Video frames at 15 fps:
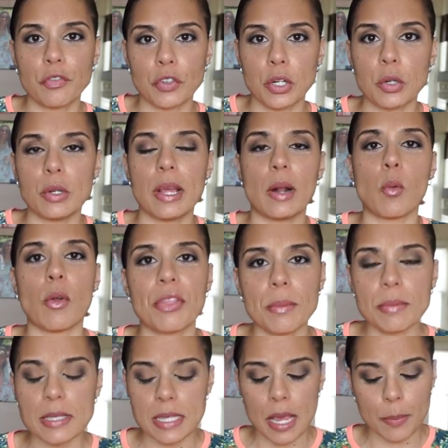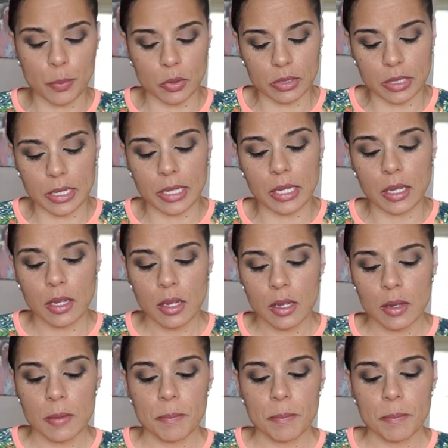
fruit and I want them separately.